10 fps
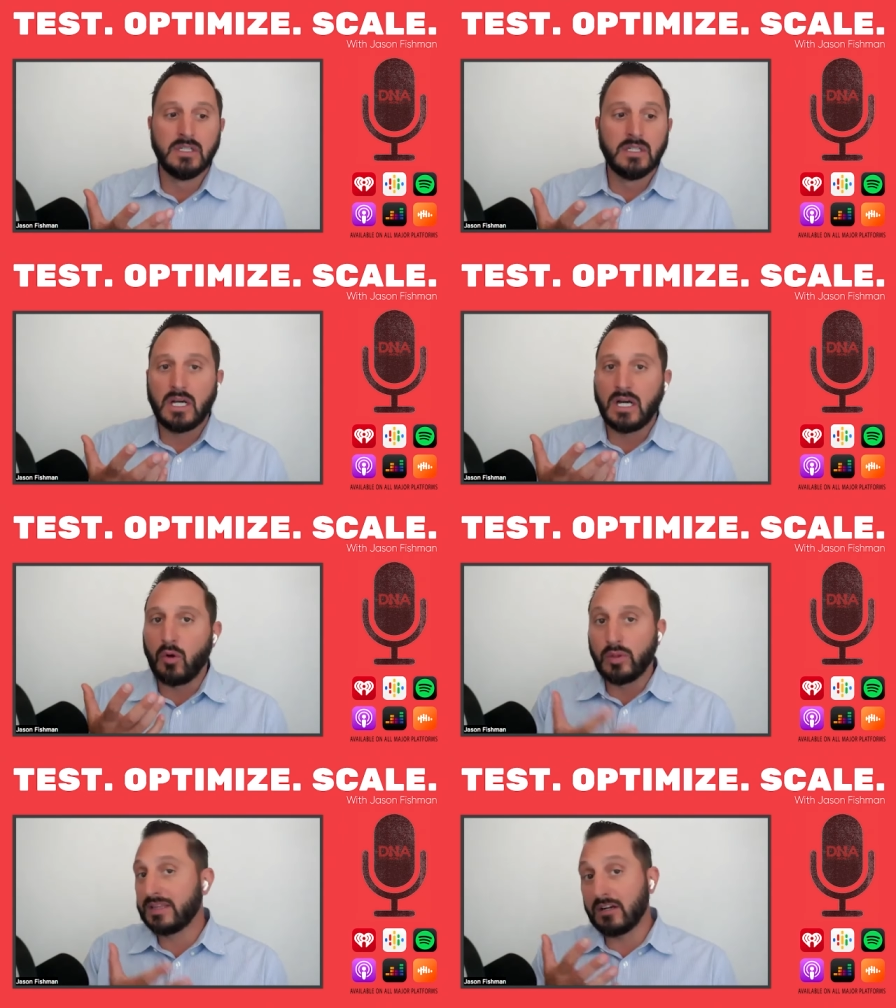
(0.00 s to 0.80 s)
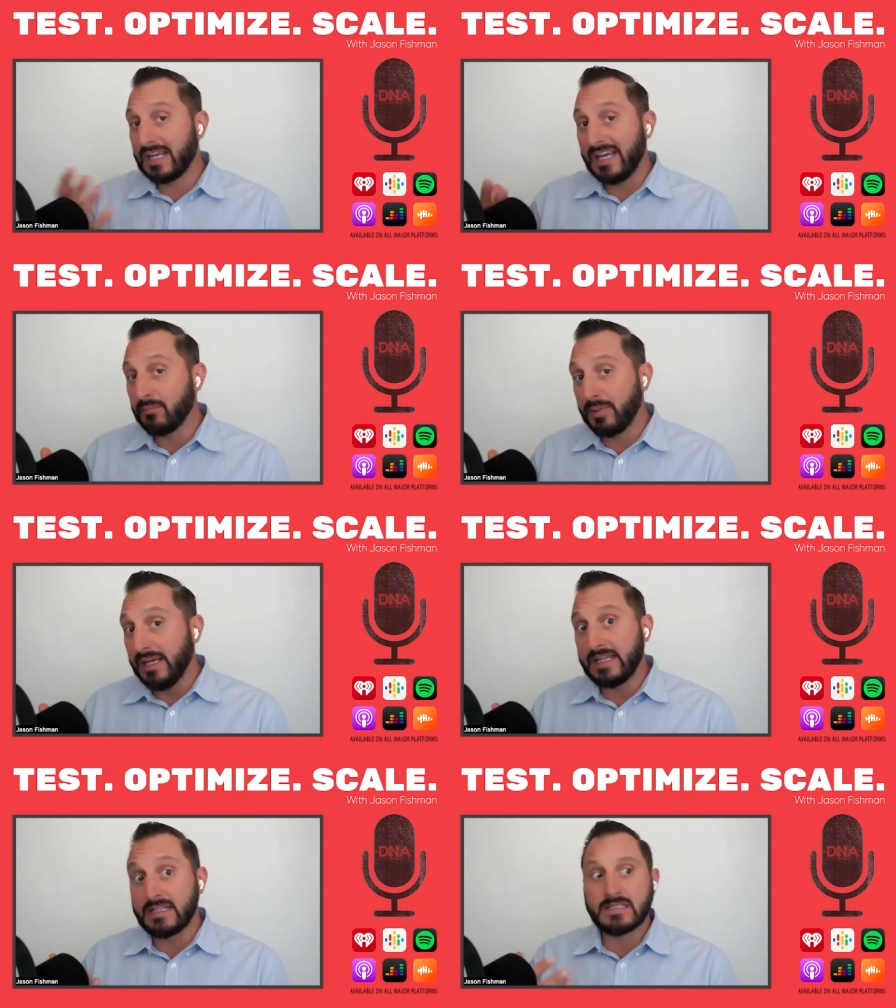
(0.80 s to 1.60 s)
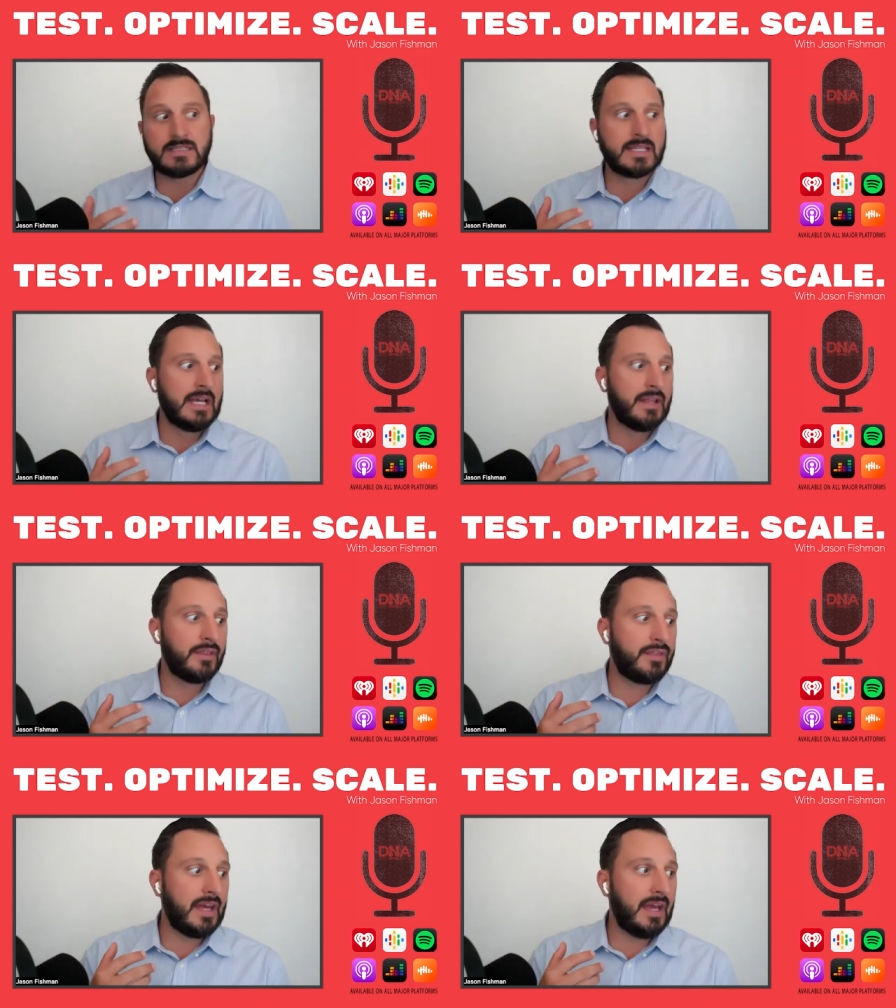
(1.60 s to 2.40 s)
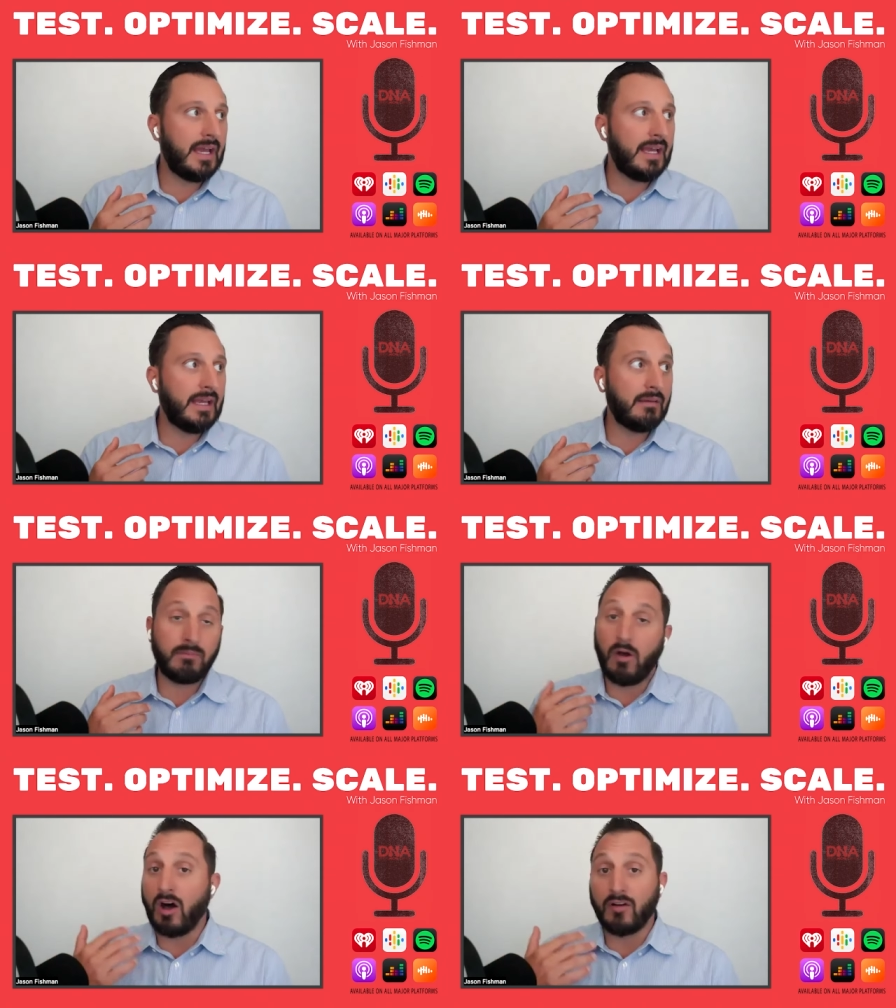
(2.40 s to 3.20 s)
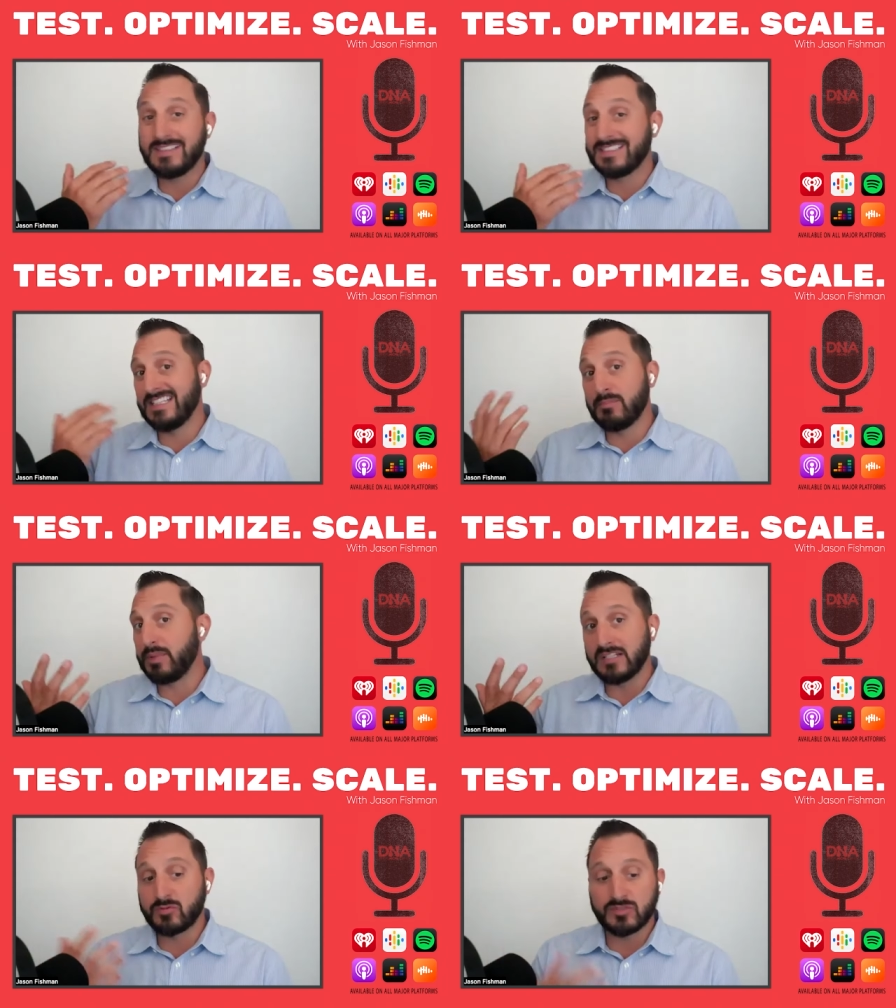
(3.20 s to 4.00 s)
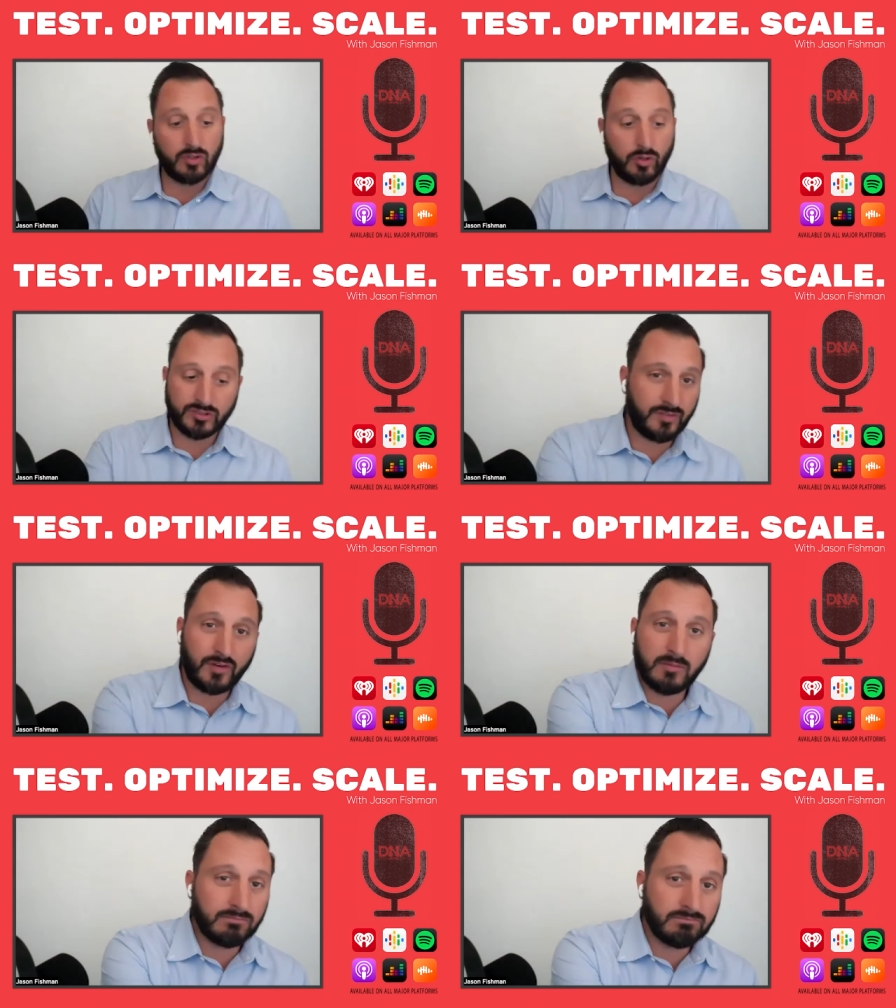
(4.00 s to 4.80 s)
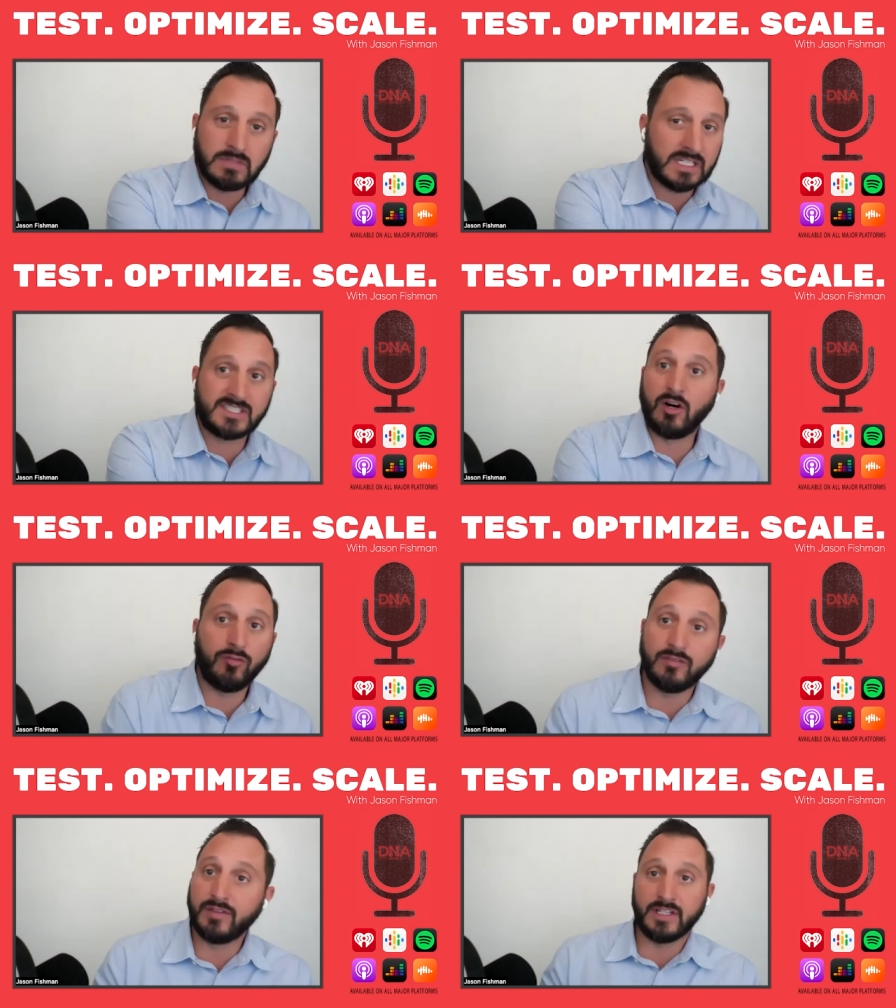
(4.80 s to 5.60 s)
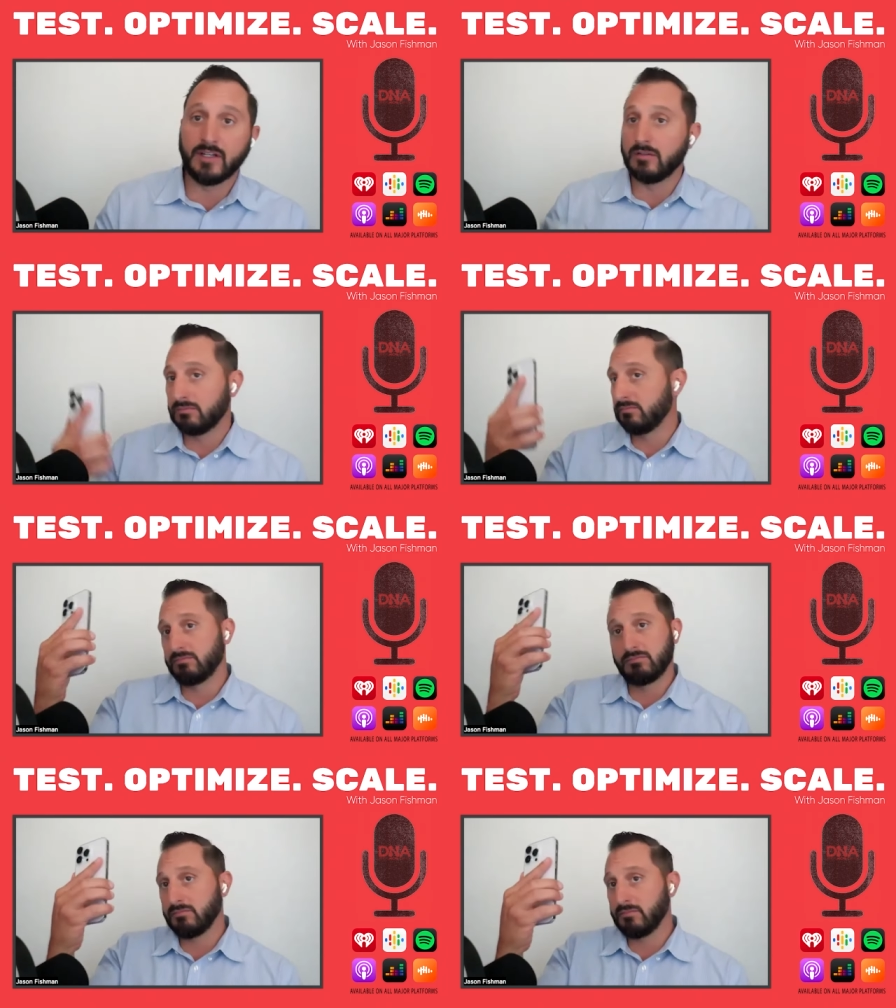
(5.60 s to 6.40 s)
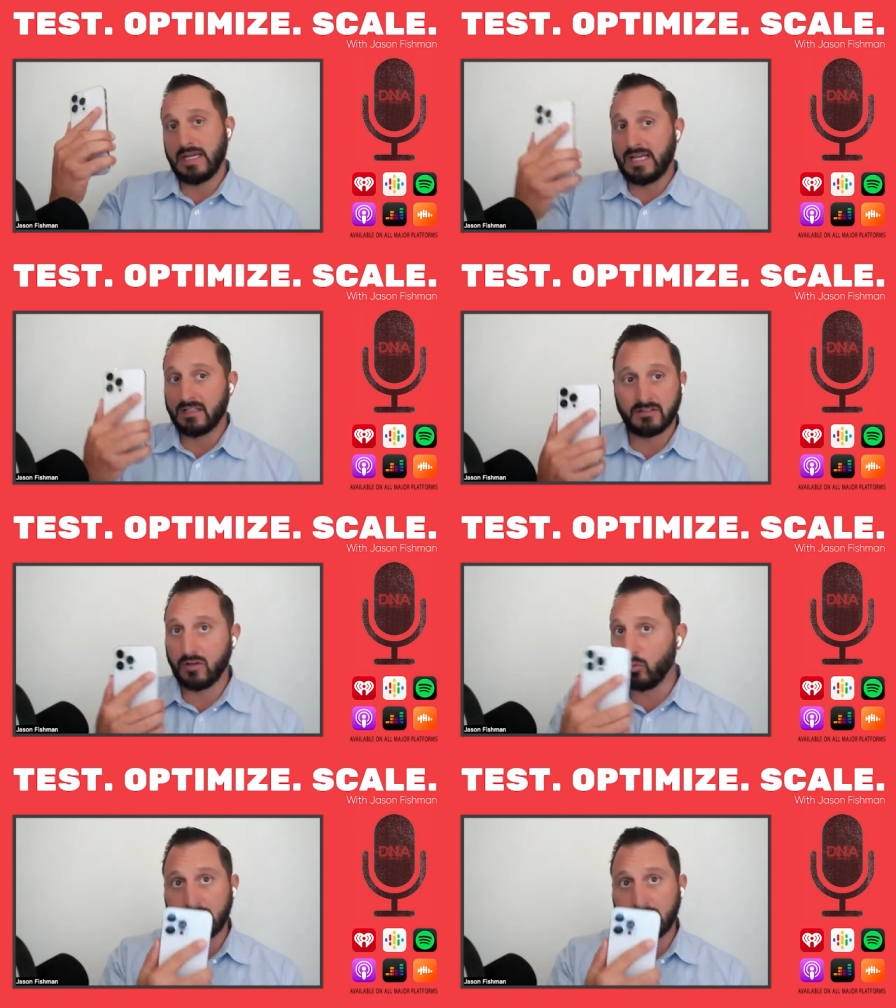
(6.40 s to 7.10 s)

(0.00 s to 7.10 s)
uh, with their campaigns they often see the best results from a selfie video and you know yep.